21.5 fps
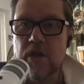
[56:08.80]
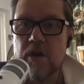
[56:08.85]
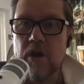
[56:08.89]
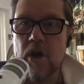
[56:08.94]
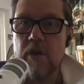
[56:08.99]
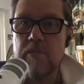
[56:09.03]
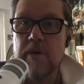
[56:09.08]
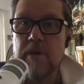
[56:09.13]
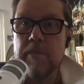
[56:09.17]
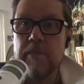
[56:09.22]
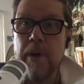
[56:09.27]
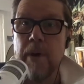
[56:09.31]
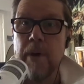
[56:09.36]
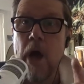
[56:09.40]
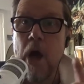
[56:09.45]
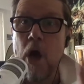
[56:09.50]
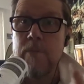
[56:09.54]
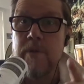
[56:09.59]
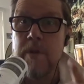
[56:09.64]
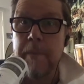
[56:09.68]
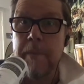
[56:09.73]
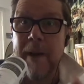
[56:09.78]
and look, it's so not like
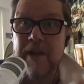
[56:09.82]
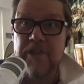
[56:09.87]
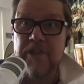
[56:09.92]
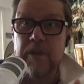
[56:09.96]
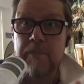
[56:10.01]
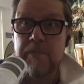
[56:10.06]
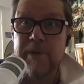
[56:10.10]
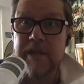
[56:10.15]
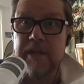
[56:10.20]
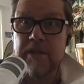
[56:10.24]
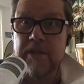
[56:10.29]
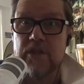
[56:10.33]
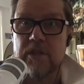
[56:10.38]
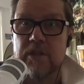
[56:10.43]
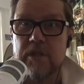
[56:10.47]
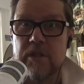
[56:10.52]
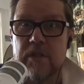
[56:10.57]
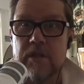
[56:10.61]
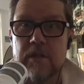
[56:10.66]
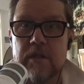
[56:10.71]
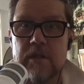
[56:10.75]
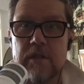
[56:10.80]
medicine doesn't rely on that.
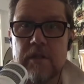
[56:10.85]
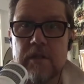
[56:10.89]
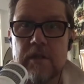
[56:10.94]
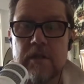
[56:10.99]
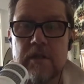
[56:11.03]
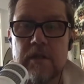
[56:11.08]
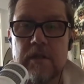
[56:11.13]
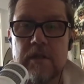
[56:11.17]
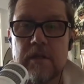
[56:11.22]
Bleach.